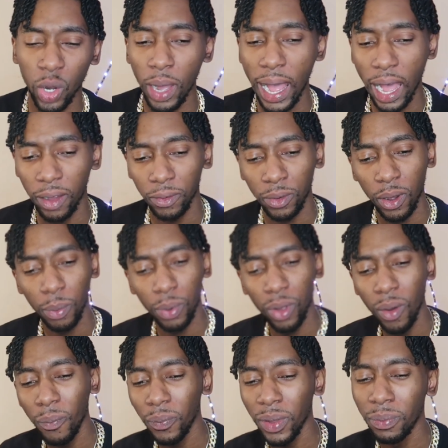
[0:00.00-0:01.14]
now we have
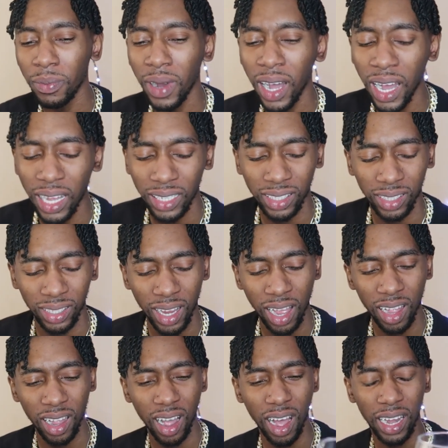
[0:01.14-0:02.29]
Plumpy Boss
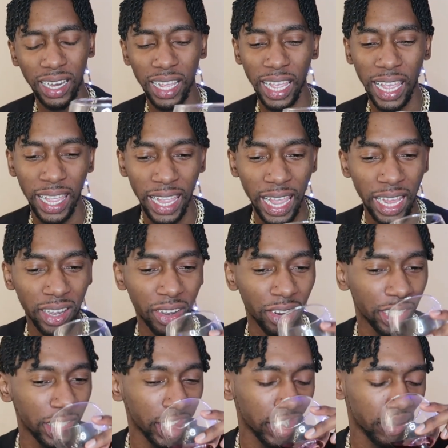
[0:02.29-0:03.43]
song called
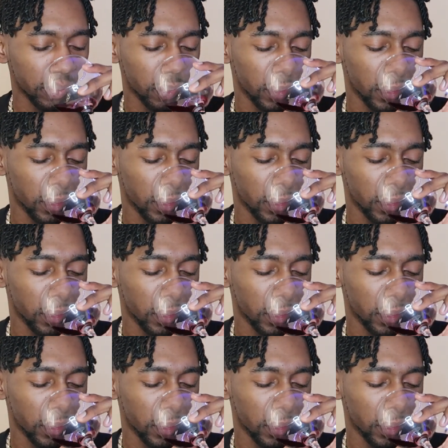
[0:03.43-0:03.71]
Energy.